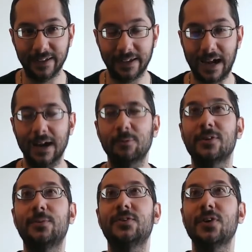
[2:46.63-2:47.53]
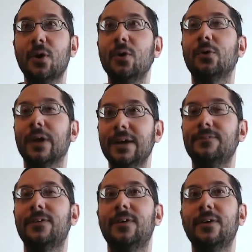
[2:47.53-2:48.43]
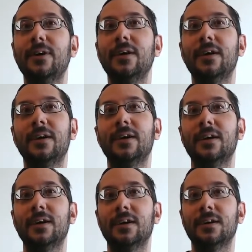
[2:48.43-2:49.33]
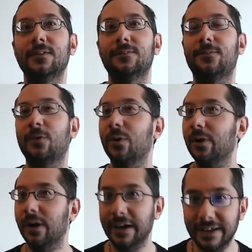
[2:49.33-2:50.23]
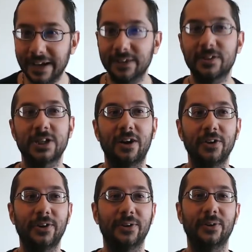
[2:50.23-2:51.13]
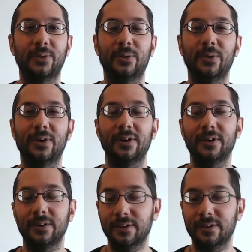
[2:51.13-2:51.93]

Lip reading: Like, I was so grateful for a night of shelter, or